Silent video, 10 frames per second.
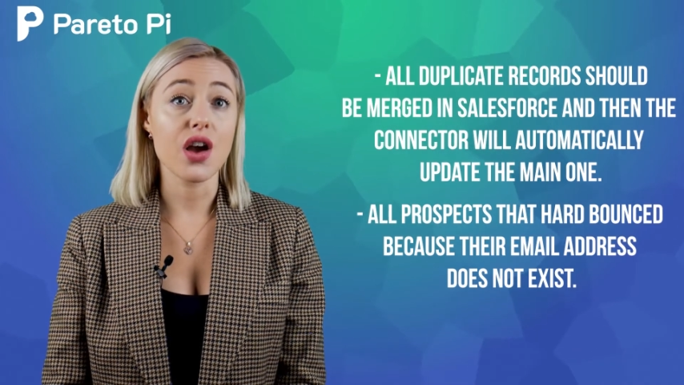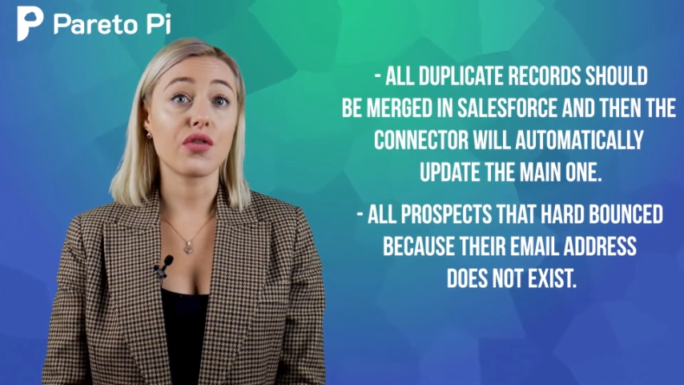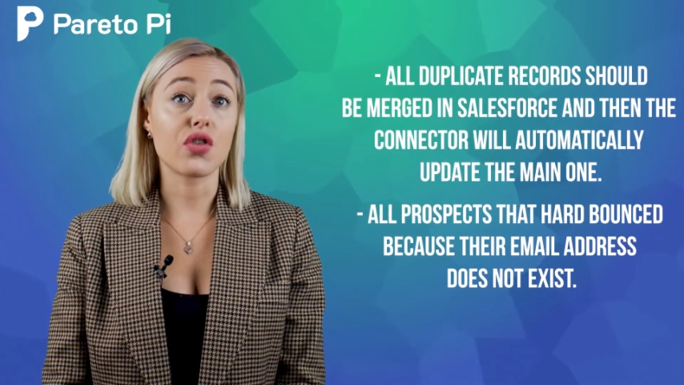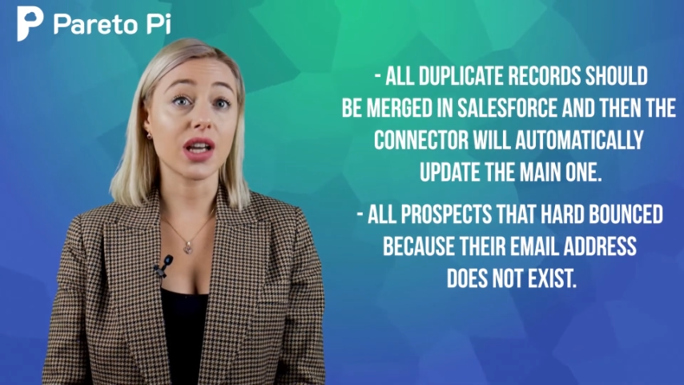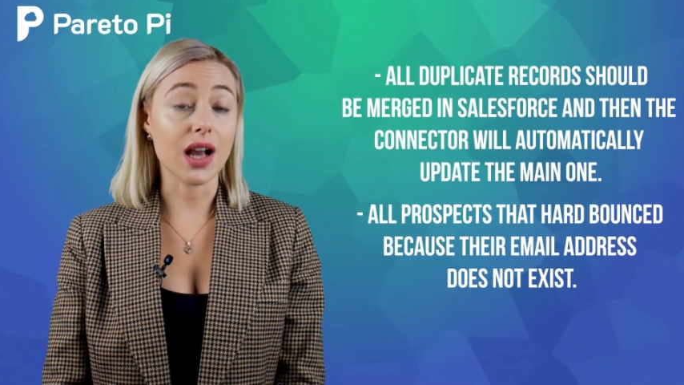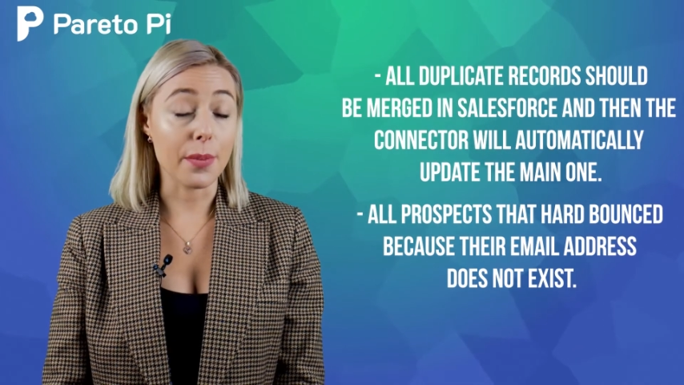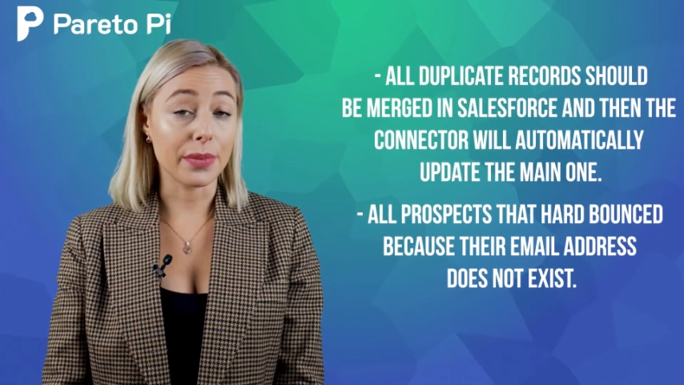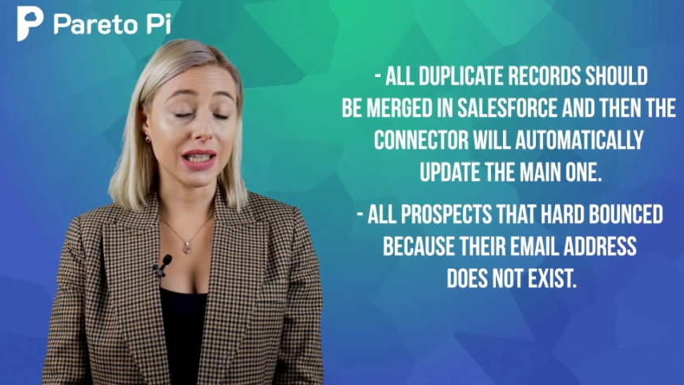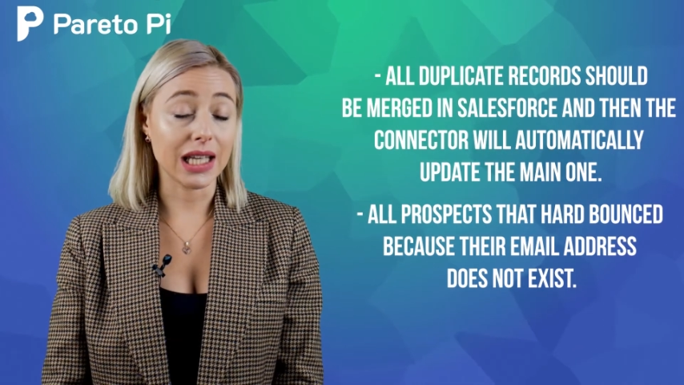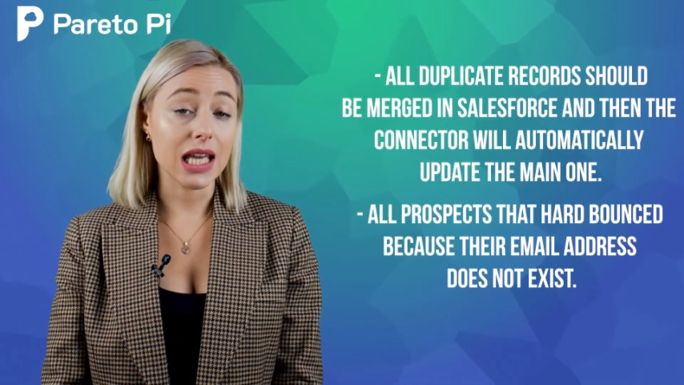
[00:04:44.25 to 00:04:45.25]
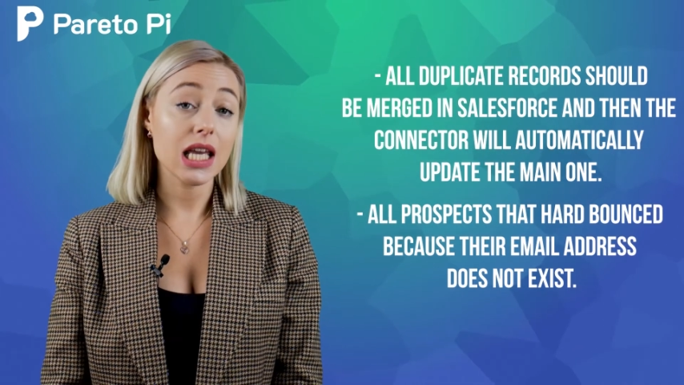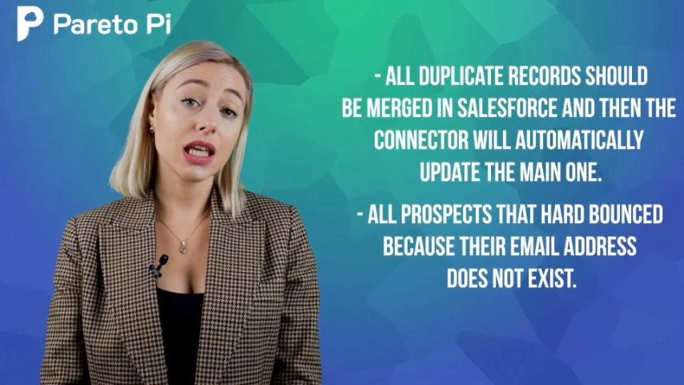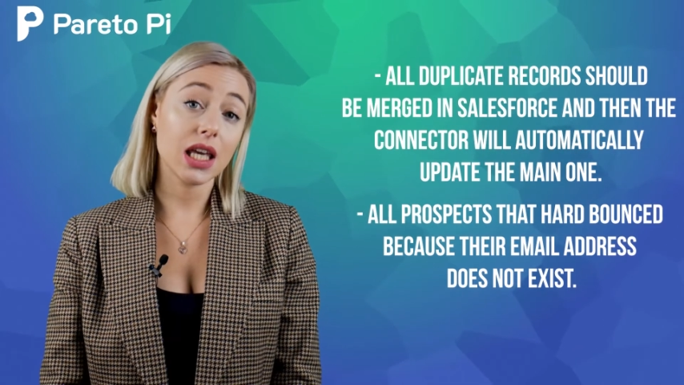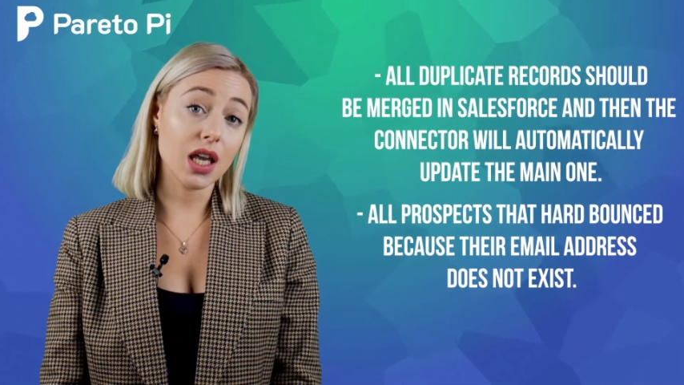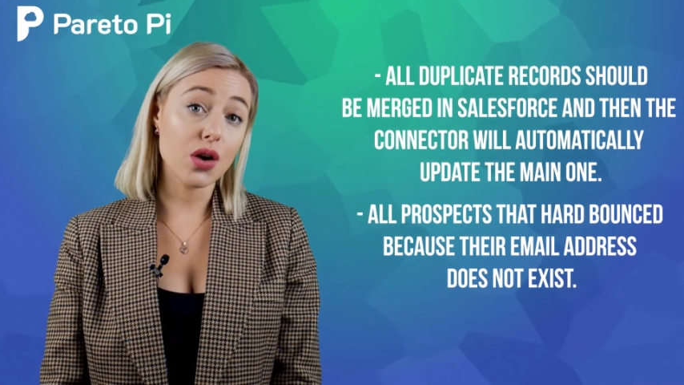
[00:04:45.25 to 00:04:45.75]
for the company
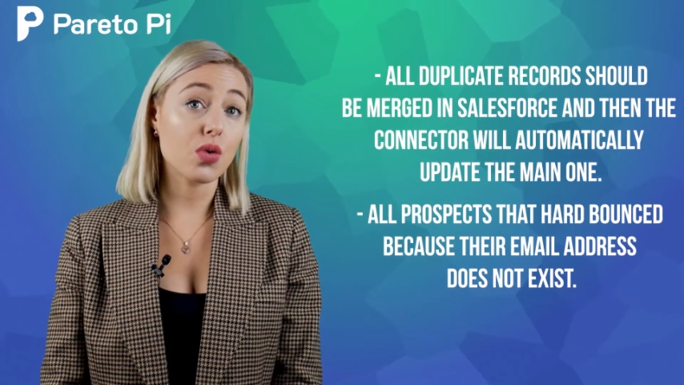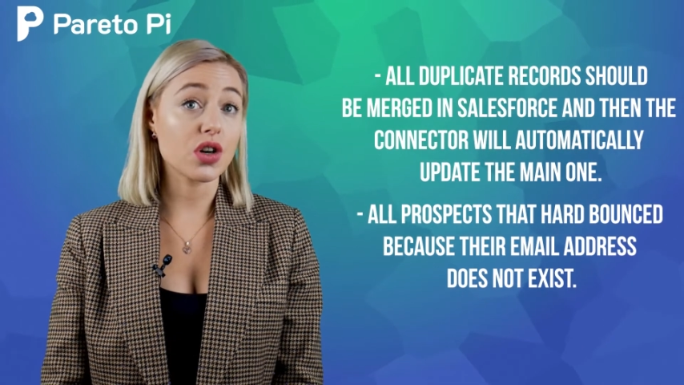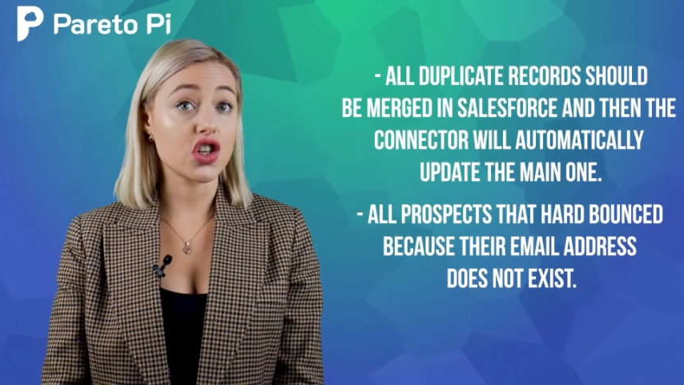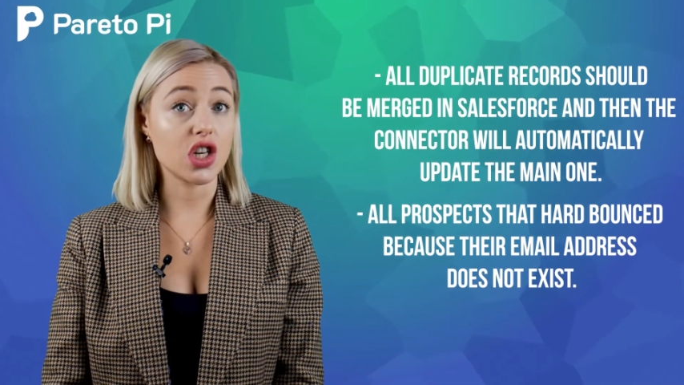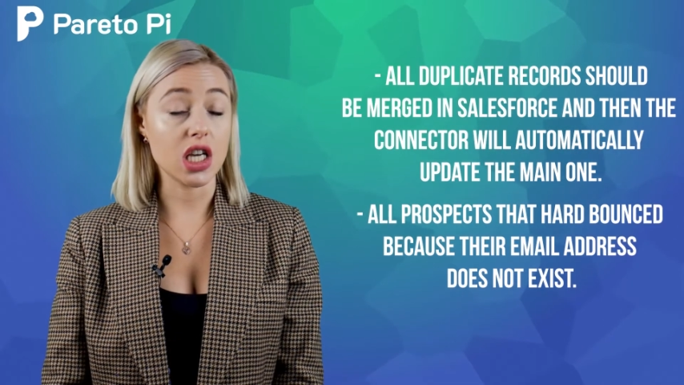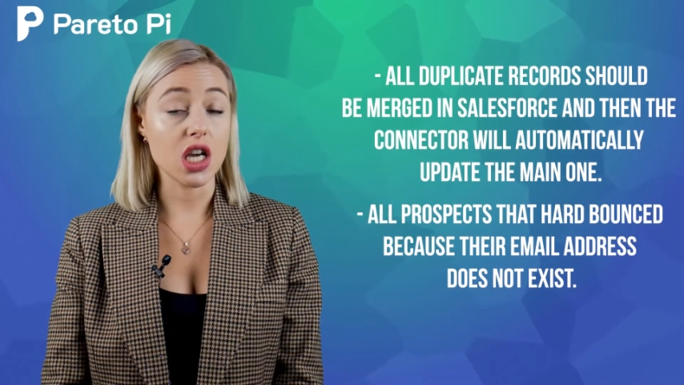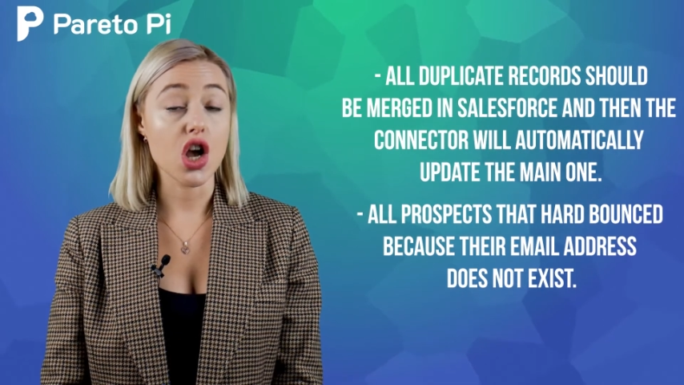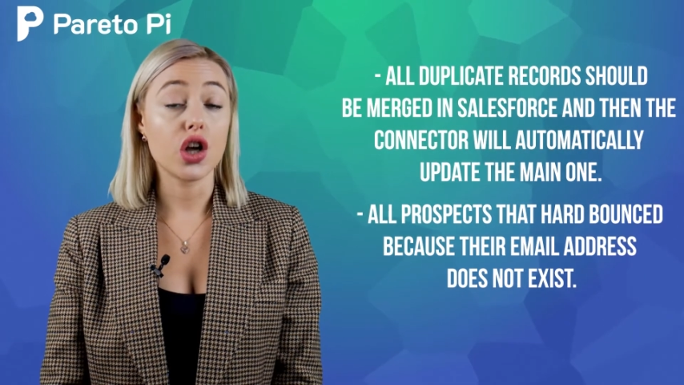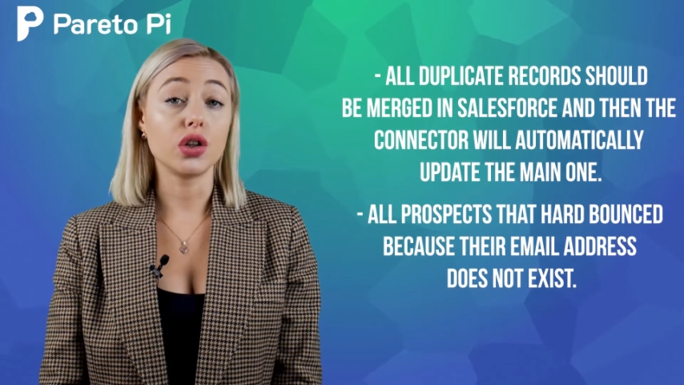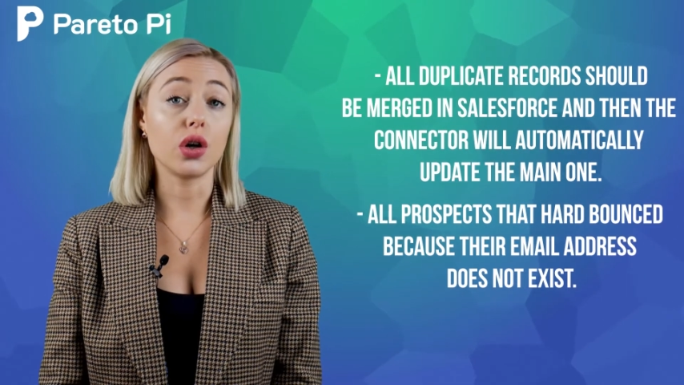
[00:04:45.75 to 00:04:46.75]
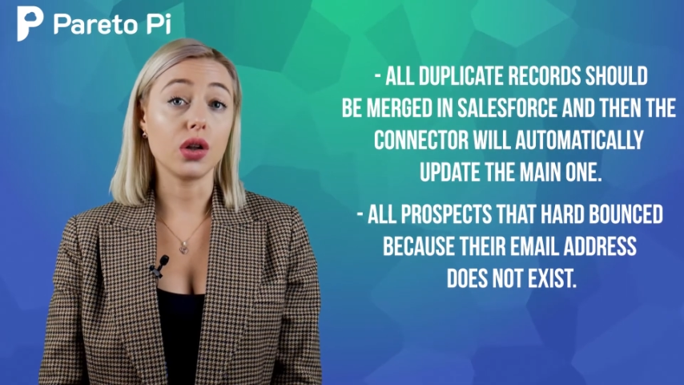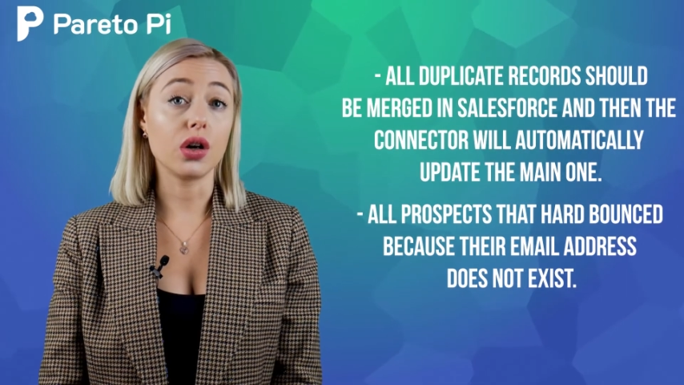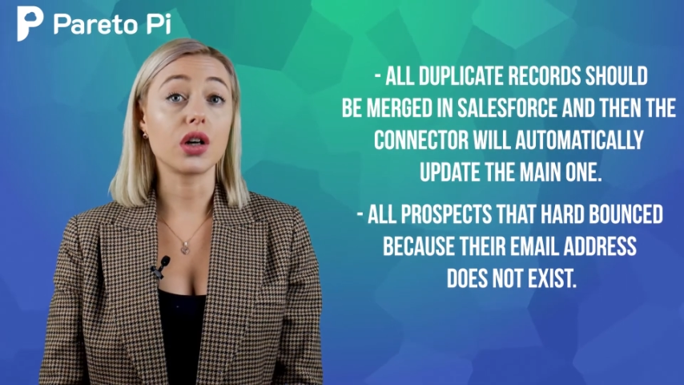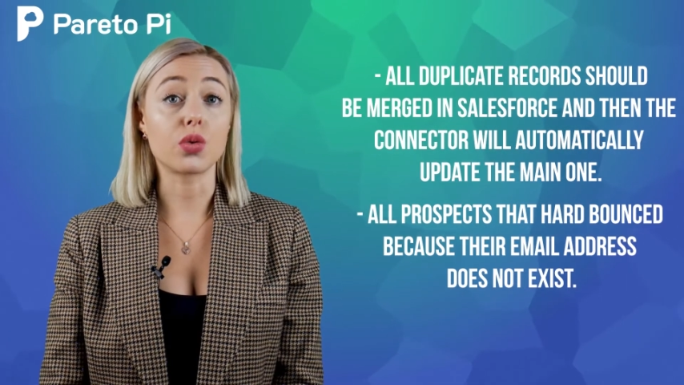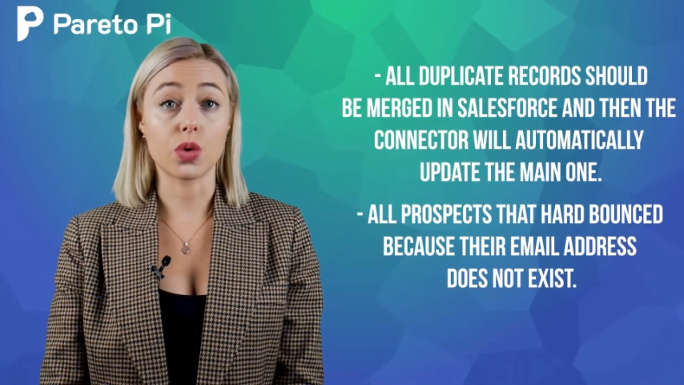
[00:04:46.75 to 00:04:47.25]
he or she no
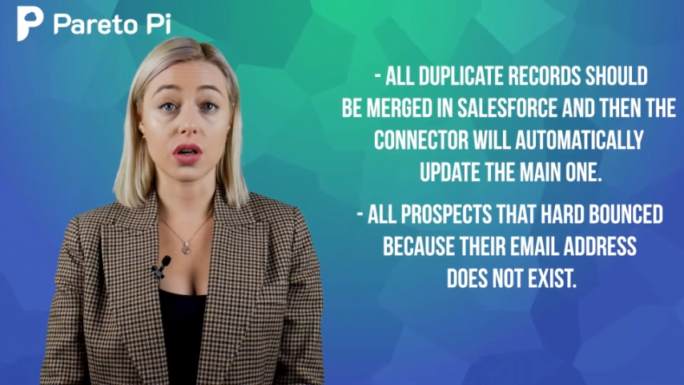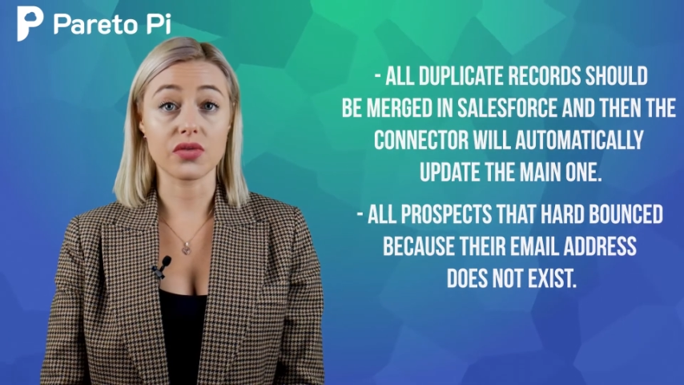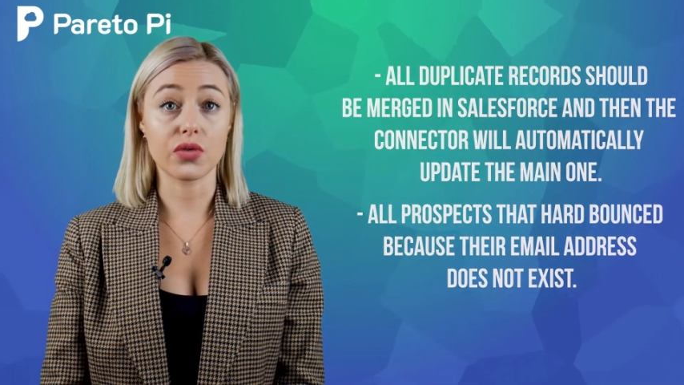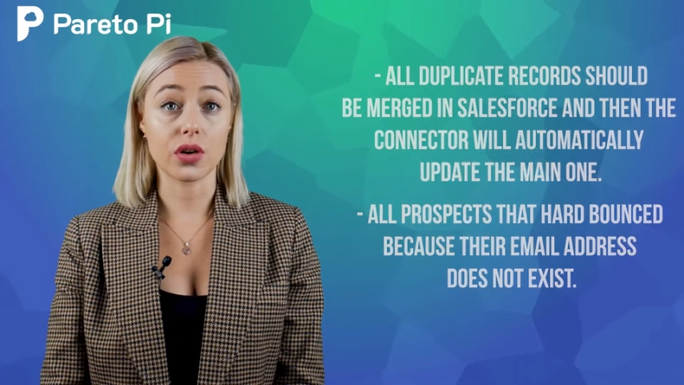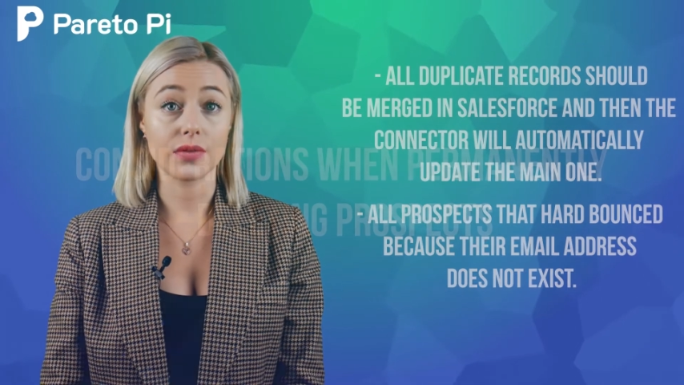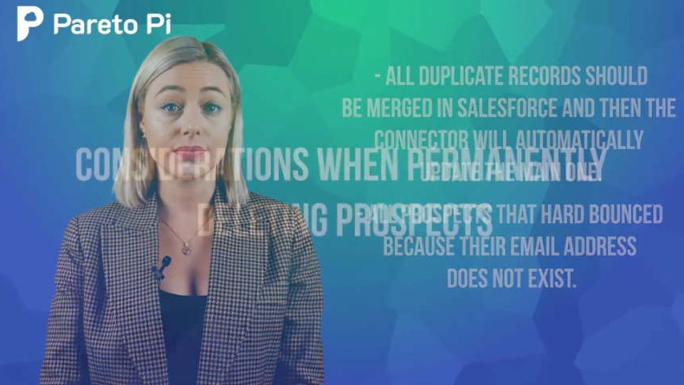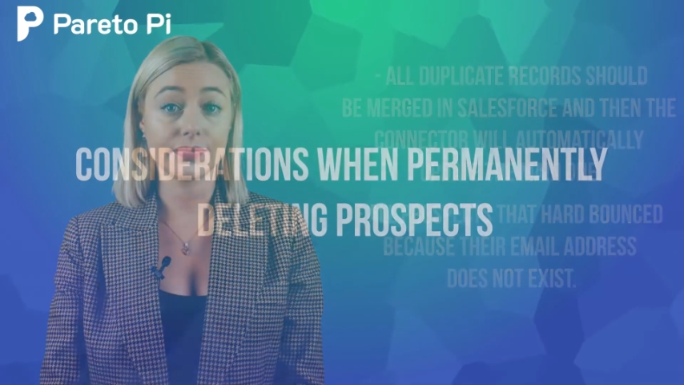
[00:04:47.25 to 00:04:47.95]
longer works for.